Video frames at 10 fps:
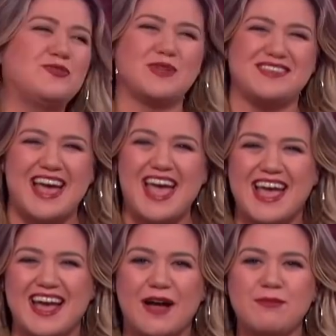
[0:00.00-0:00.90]
would
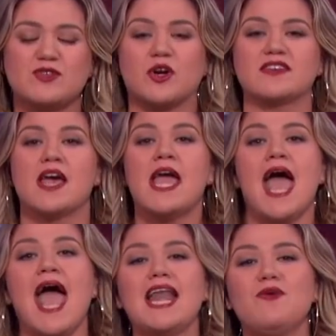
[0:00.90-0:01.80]
say. I'm a Taurus.
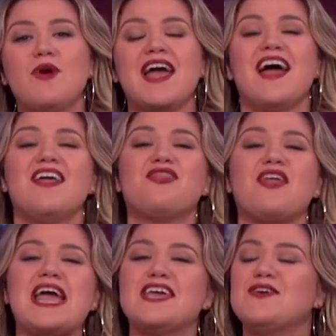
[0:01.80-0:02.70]
Anyway,
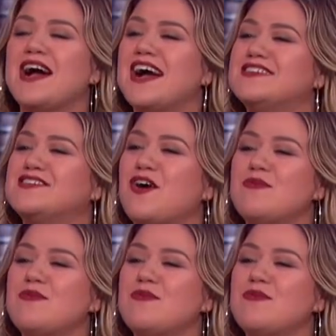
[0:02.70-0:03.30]
thank you guys so